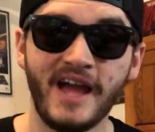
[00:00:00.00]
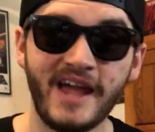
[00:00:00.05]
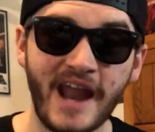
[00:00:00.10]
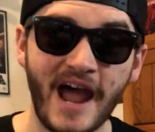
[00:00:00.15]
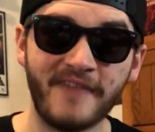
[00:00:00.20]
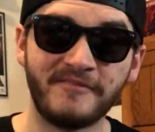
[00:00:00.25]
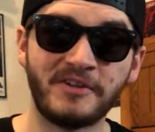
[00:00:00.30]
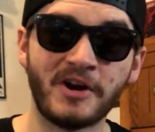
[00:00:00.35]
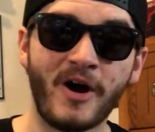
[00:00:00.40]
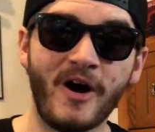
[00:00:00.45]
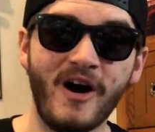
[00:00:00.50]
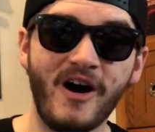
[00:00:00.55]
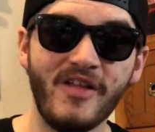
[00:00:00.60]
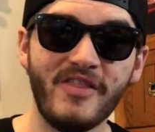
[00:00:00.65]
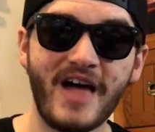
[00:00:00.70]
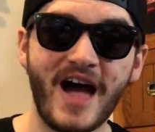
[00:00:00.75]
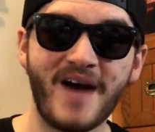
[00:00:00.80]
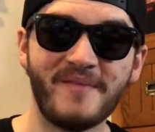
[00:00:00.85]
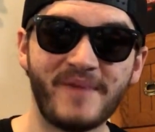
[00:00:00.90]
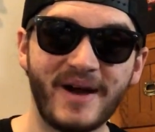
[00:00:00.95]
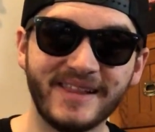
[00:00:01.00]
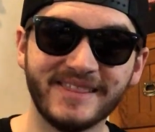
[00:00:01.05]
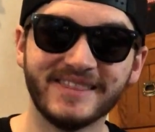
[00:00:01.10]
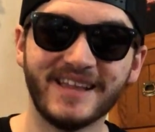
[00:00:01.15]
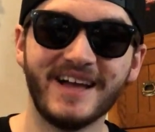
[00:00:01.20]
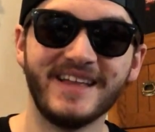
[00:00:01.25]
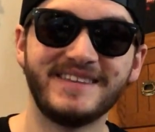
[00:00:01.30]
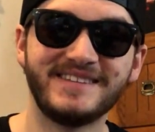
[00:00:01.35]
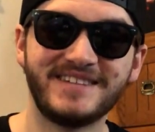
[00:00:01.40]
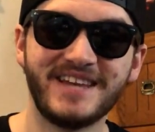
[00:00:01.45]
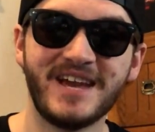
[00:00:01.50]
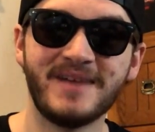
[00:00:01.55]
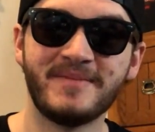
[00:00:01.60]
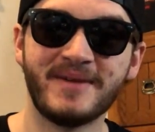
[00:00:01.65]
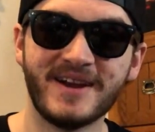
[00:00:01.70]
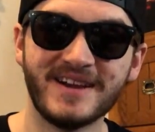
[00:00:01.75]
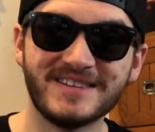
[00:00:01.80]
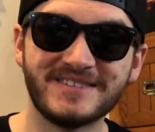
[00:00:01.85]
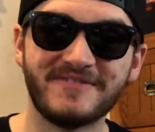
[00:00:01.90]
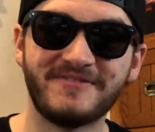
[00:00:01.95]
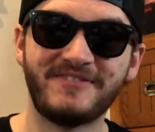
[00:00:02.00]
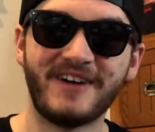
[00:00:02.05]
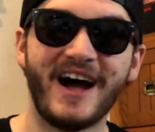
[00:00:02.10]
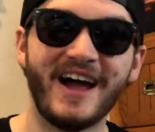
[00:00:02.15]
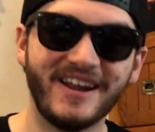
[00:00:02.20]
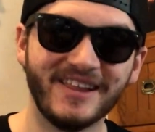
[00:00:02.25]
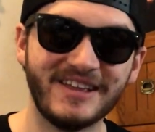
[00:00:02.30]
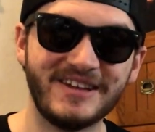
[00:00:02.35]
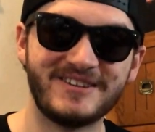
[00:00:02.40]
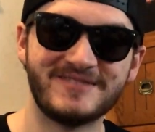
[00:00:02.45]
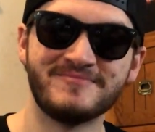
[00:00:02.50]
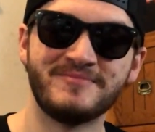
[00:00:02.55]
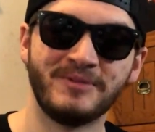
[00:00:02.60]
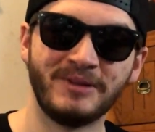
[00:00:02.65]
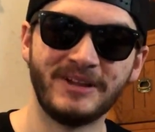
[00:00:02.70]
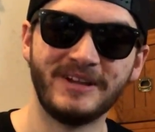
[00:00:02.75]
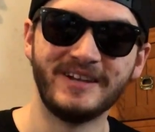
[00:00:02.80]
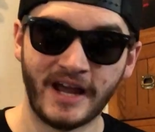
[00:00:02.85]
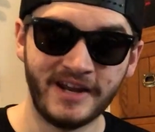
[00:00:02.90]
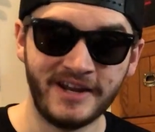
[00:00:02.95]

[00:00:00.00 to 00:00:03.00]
And after all that, my lightsaber is finally complete.